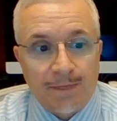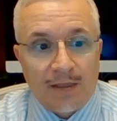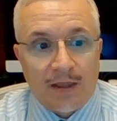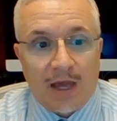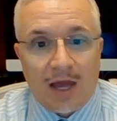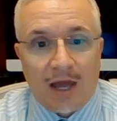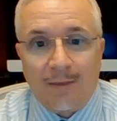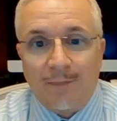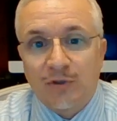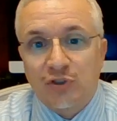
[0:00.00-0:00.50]

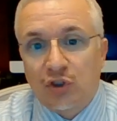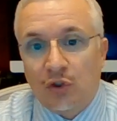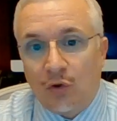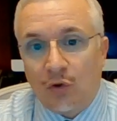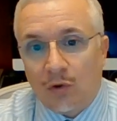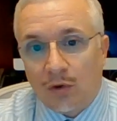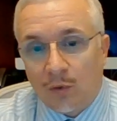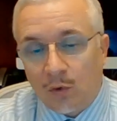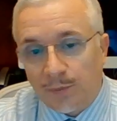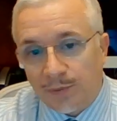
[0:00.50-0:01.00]
how much
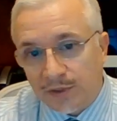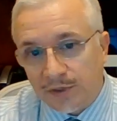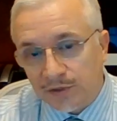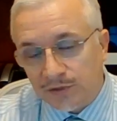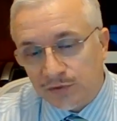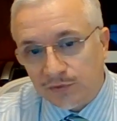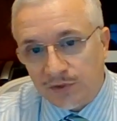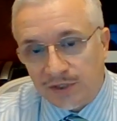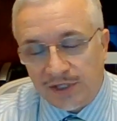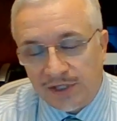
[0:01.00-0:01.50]
longer will it be to
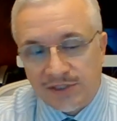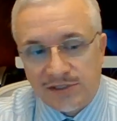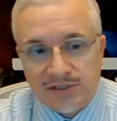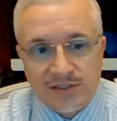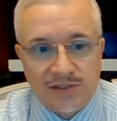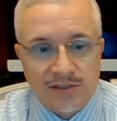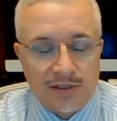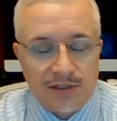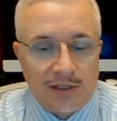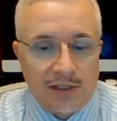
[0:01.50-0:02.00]
do
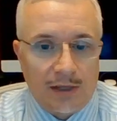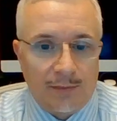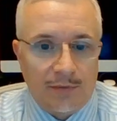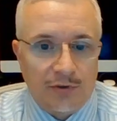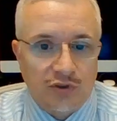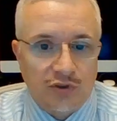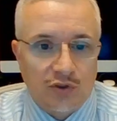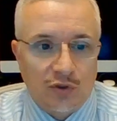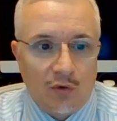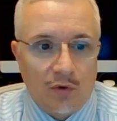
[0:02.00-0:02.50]
this? How
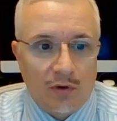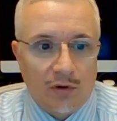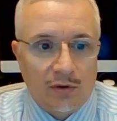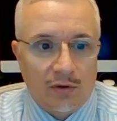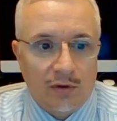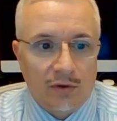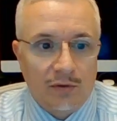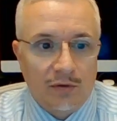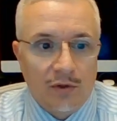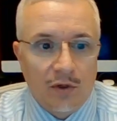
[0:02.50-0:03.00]
much
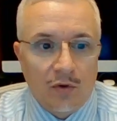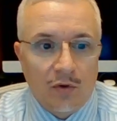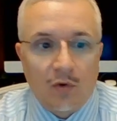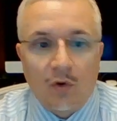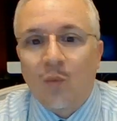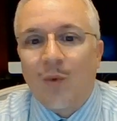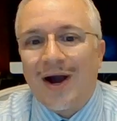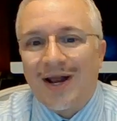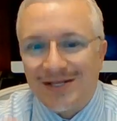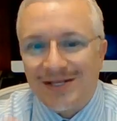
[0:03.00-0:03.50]
longer,
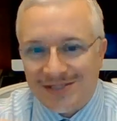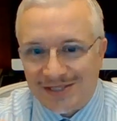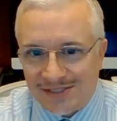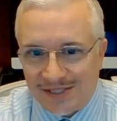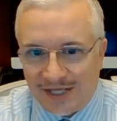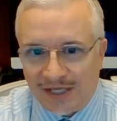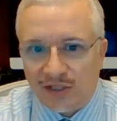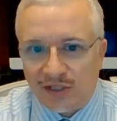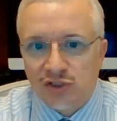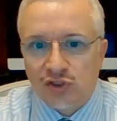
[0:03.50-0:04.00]
or why does it
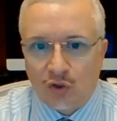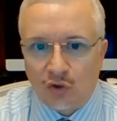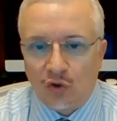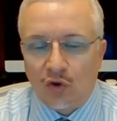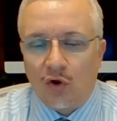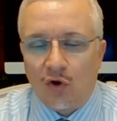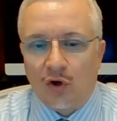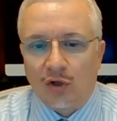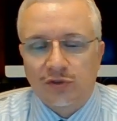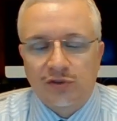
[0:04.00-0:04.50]
take so
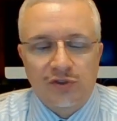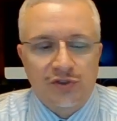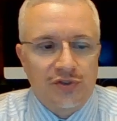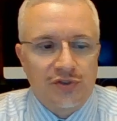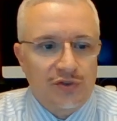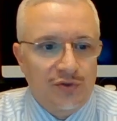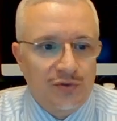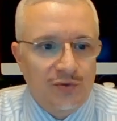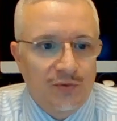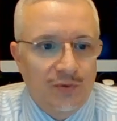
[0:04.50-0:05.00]
long to
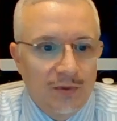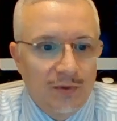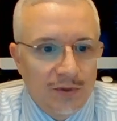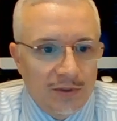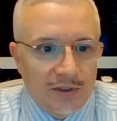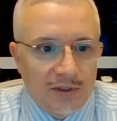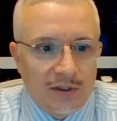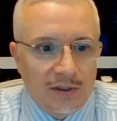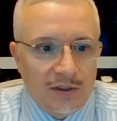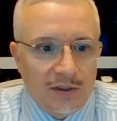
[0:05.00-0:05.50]
do
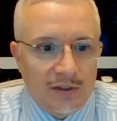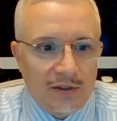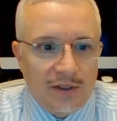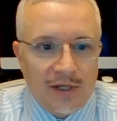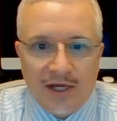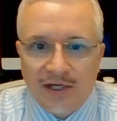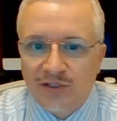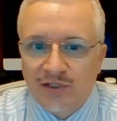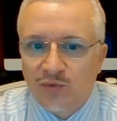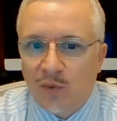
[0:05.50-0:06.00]

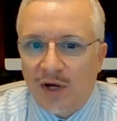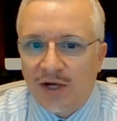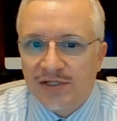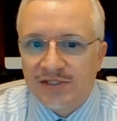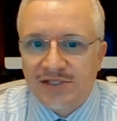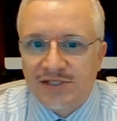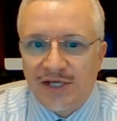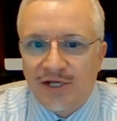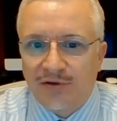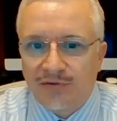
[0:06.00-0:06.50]
X, Y,
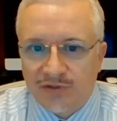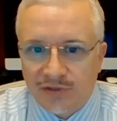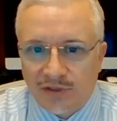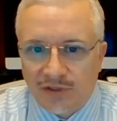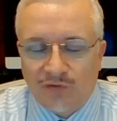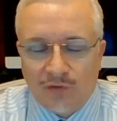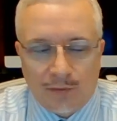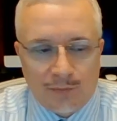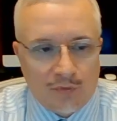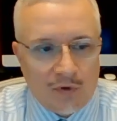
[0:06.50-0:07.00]
Z or
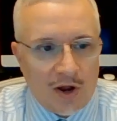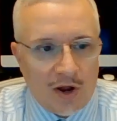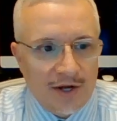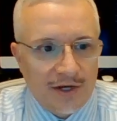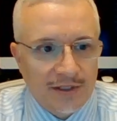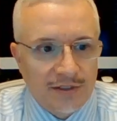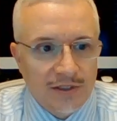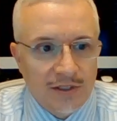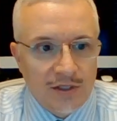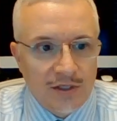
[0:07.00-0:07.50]
deliver a
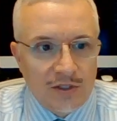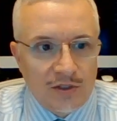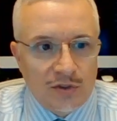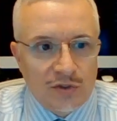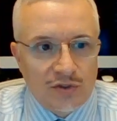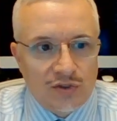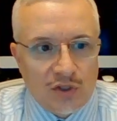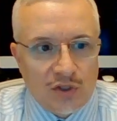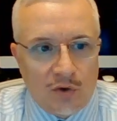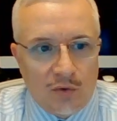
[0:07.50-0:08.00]
product?
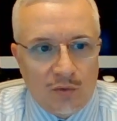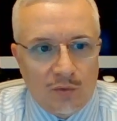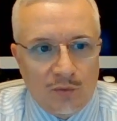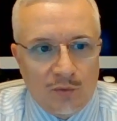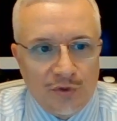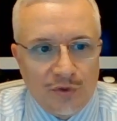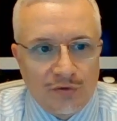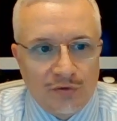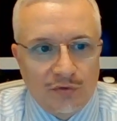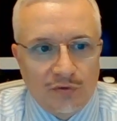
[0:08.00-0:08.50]
So
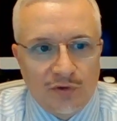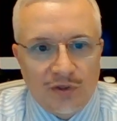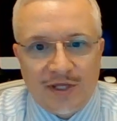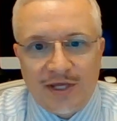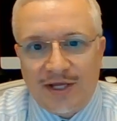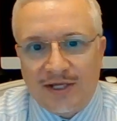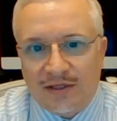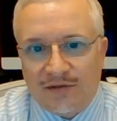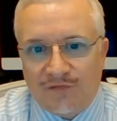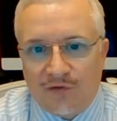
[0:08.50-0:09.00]
when you're
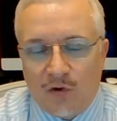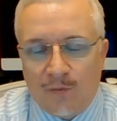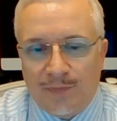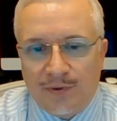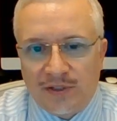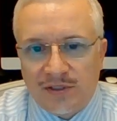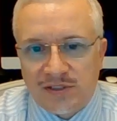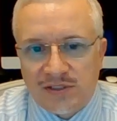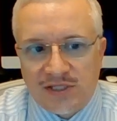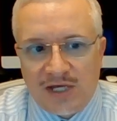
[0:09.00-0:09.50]
looking at
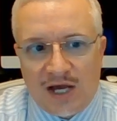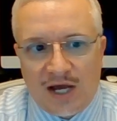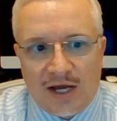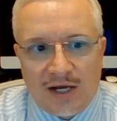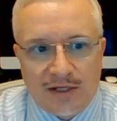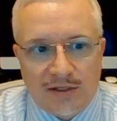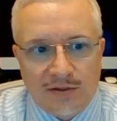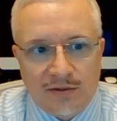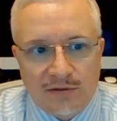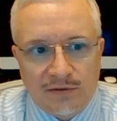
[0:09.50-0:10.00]
developing a sock,